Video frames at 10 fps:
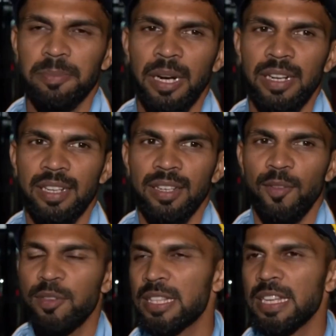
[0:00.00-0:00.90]
but
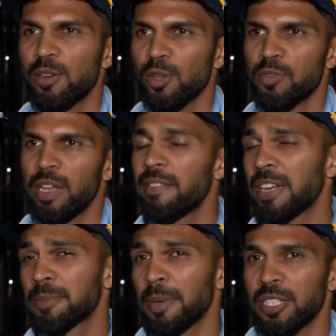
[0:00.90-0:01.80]
obviously it was very,
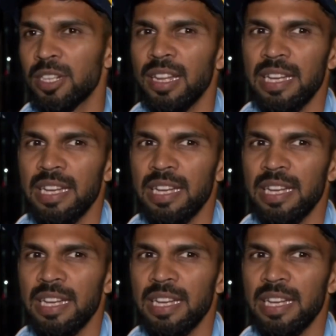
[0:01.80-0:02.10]
very special.